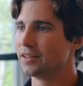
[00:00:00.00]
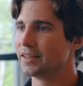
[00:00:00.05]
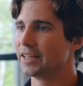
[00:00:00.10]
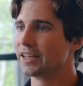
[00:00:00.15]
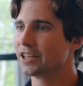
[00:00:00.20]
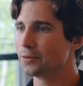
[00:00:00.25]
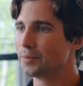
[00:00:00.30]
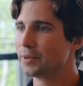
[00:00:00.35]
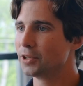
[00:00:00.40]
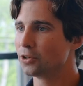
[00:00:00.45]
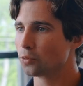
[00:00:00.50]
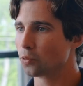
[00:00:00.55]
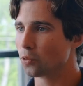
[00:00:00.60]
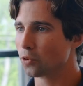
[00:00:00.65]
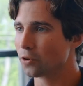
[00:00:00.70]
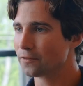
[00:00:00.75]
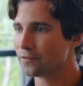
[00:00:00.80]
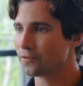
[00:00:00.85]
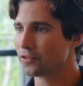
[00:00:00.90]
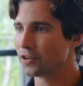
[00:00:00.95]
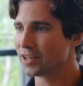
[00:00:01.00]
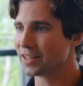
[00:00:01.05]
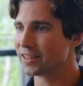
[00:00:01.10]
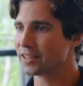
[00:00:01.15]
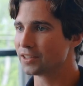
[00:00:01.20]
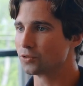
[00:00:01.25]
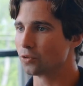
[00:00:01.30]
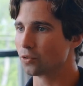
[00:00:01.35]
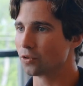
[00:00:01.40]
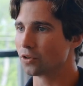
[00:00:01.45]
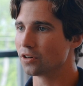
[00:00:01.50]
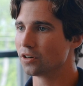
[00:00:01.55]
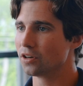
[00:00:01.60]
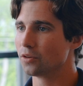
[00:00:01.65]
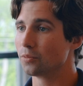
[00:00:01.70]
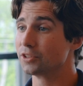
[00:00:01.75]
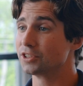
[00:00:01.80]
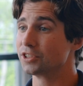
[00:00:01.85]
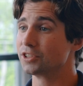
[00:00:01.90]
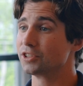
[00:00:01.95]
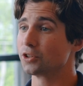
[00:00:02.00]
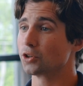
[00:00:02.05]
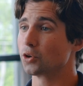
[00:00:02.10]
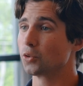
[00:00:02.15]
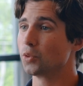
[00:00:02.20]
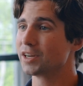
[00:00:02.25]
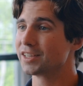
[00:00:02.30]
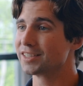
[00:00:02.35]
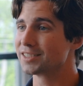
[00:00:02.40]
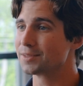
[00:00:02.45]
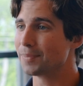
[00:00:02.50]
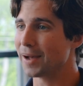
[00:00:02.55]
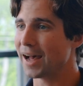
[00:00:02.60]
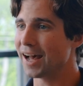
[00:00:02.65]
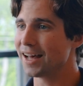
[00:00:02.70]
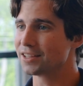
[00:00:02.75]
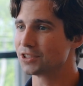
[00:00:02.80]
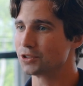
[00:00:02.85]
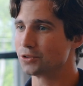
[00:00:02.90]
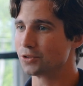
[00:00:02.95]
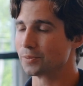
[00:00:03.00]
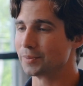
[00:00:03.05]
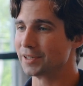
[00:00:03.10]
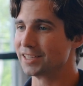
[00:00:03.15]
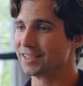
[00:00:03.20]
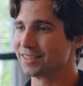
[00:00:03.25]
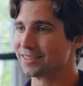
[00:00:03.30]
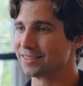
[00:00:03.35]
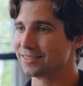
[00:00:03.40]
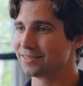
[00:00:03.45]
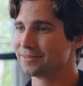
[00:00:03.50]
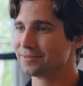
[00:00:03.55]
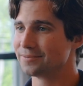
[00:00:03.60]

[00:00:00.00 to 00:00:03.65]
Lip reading: They could be your warm foot in the door, which is your quickest path to a meeting.